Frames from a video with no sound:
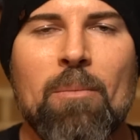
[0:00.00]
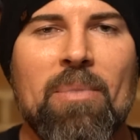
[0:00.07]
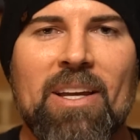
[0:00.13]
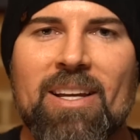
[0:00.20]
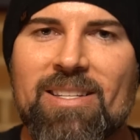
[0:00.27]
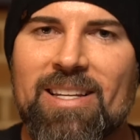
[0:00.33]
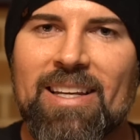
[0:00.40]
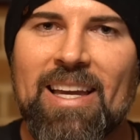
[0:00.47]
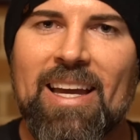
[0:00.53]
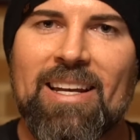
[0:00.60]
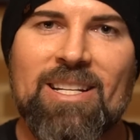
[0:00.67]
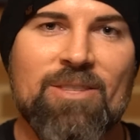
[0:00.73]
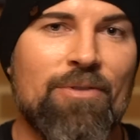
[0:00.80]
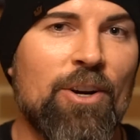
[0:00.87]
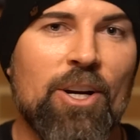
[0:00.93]
because again,
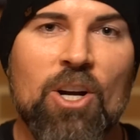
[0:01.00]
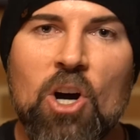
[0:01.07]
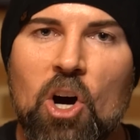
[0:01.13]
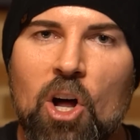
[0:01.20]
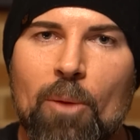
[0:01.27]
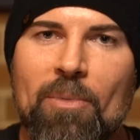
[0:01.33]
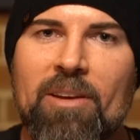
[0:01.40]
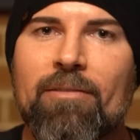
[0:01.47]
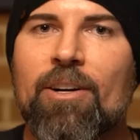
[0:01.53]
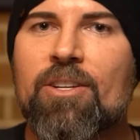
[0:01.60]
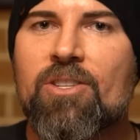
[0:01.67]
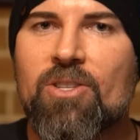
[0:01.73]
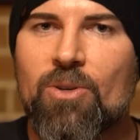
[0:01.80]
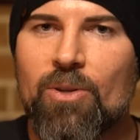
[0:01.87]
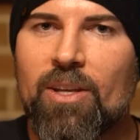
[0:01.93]
it's very calming, very
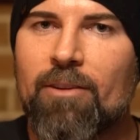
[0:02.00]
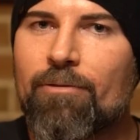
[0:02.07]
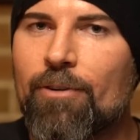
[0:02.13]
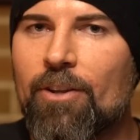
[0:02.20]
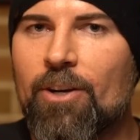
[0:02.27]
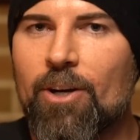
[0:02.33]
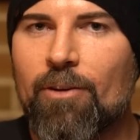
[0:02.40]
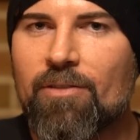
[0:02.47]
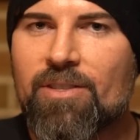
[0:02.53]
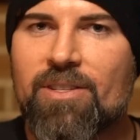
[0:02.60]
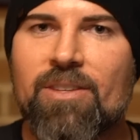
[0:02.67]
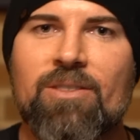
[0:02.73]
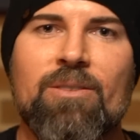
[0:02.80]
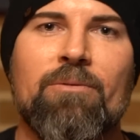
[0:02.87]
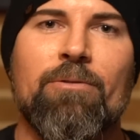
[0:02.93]
soothing for the nervous
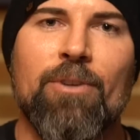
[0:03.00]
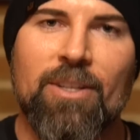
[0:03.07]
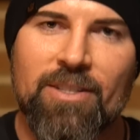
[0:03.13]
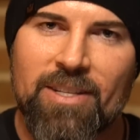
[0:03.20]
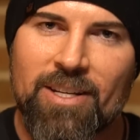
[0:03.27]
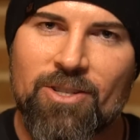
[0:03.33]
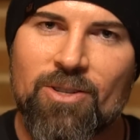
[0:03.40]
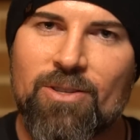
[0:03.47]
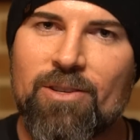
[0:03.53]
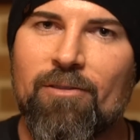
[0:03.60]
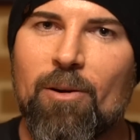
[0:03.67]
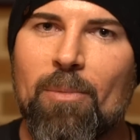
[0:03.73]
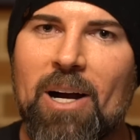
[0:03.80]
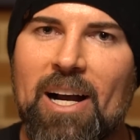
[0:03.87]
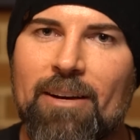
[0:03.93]
system, for the tissues of
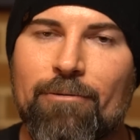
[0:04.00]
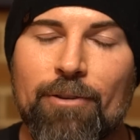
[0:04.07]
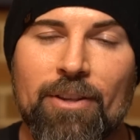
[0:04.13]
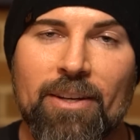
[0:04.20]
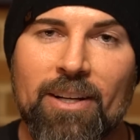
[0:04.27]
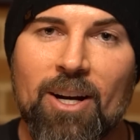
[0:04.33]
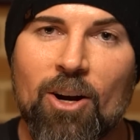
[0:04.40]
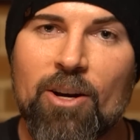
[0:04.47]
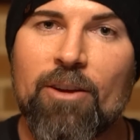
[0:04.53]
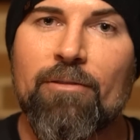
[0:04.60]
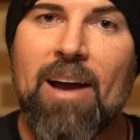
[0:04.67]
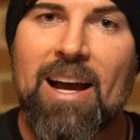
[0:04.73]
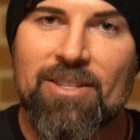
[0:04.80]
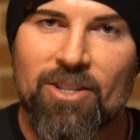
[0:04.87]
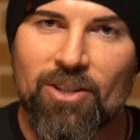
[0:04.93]
our body, for the
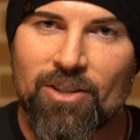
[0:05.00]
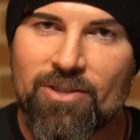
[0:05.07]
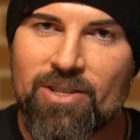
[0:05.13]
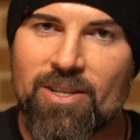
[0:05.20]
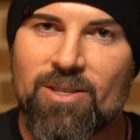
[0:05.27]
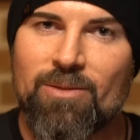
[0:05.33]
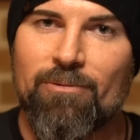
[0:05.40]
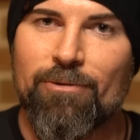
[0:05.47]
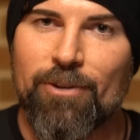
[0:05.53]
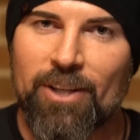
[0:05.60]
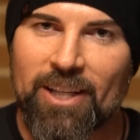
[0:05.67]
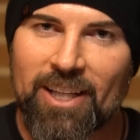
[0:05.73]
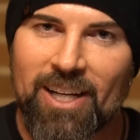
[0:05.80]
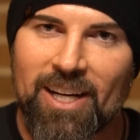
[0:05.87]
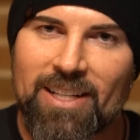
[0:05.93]
cardiovascular system, for
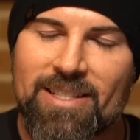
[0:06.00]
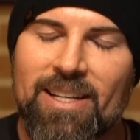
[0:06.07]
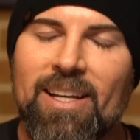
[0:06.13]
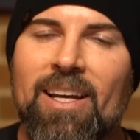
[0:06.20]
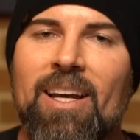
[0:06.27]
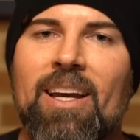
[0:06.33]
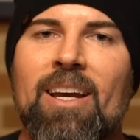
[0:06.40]
the gut,